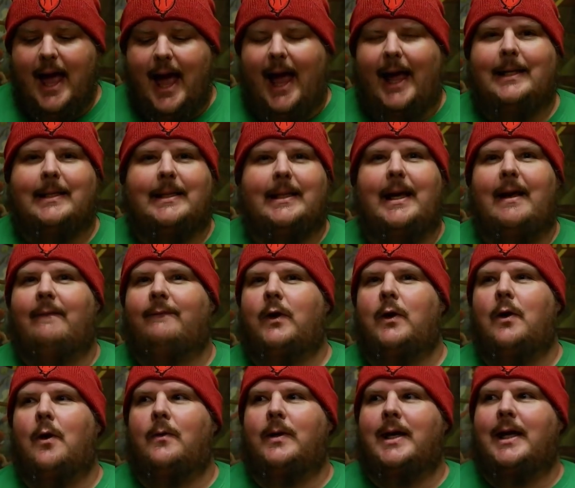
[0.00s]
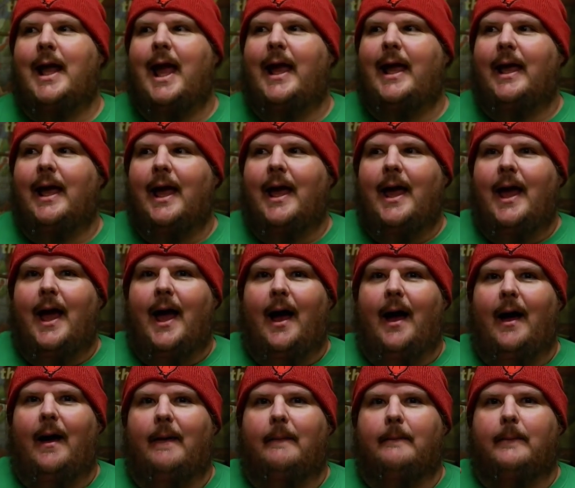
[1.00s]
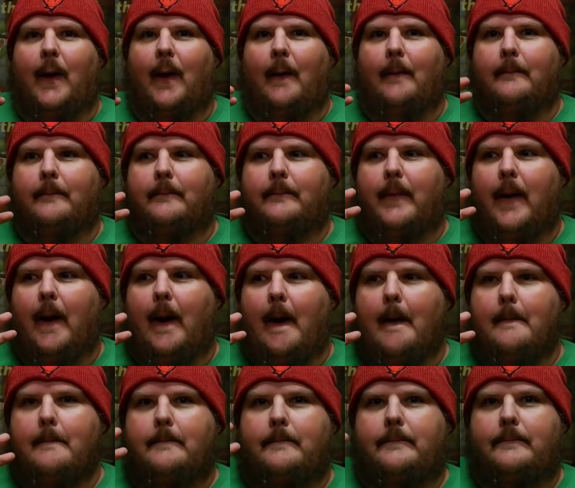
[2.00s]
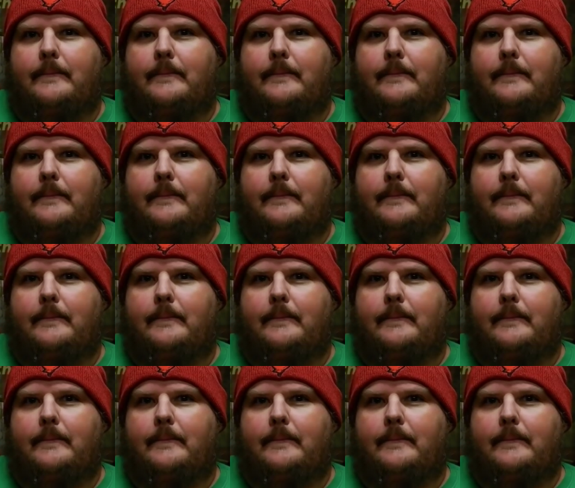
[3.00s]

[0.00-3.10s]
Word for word: and see if you don't get a a, a, a